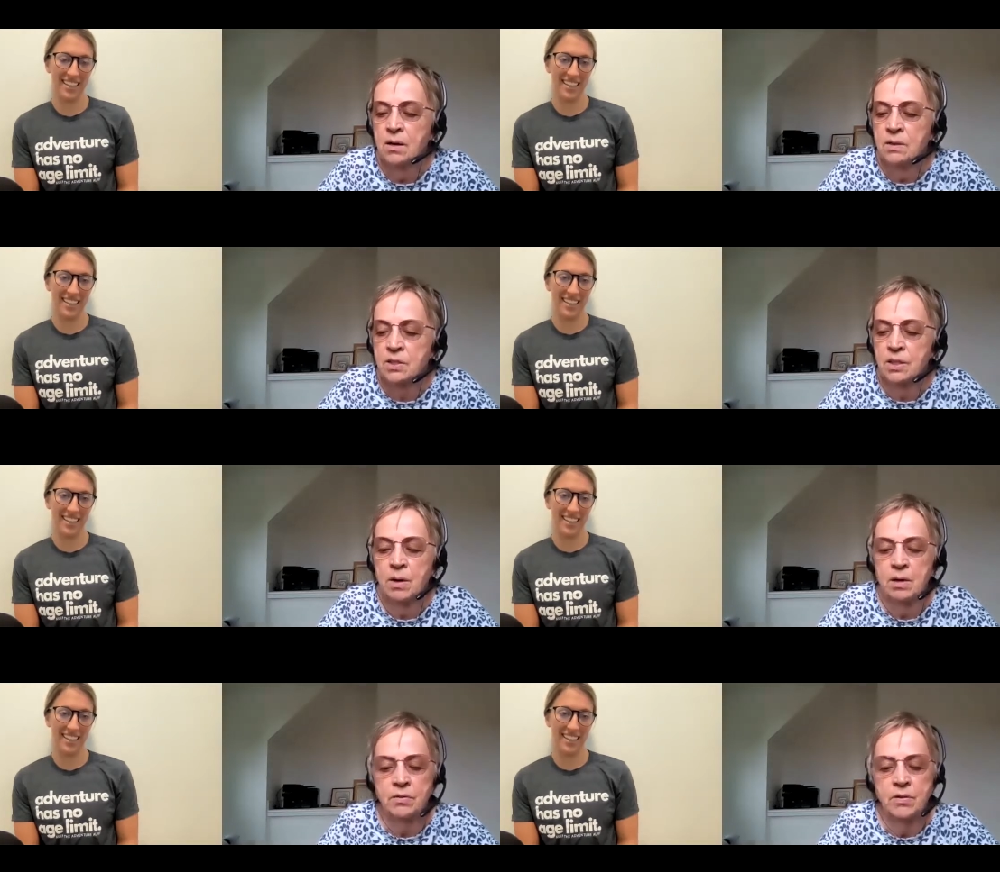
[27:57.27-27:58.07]

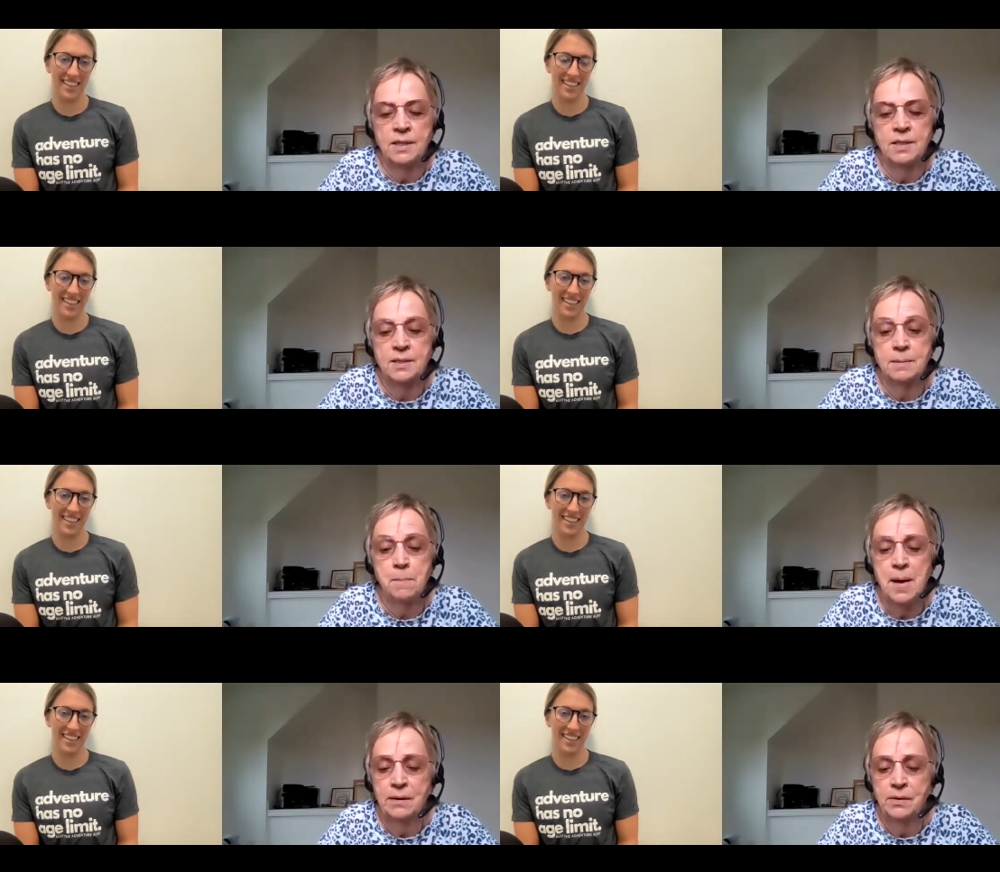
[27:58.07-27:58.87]
Speaker 1: osteoarthritis
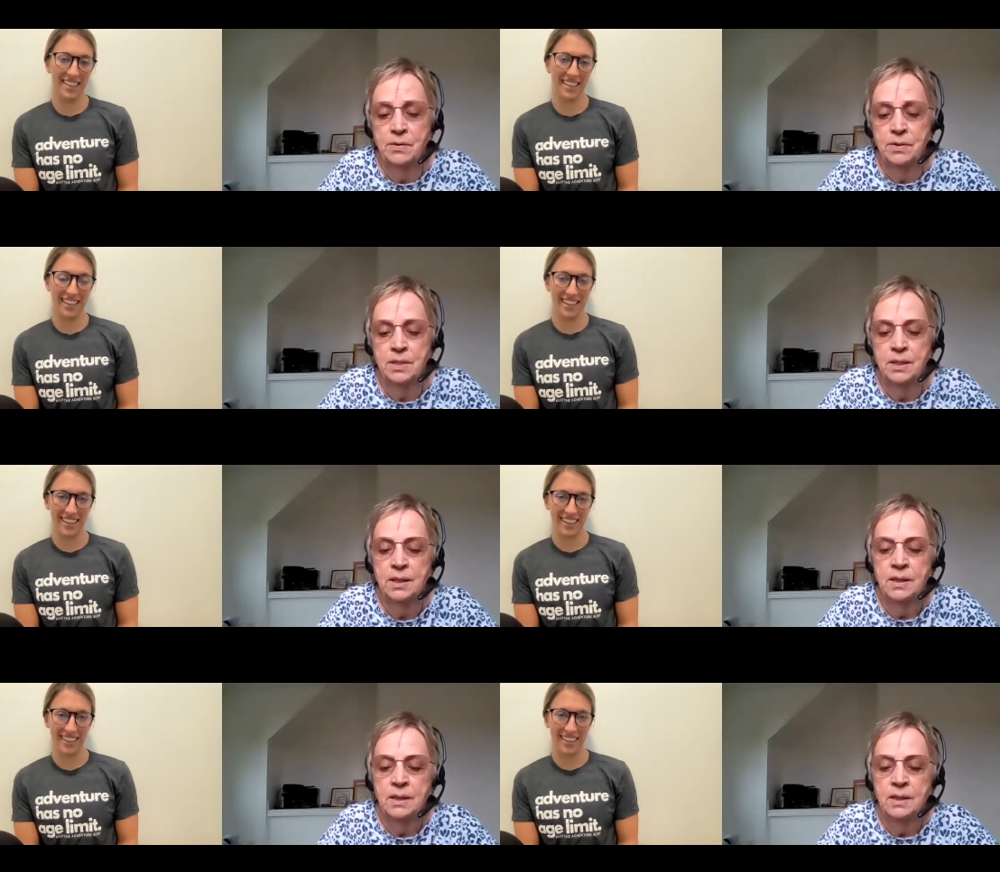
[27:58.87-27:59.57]
and balance.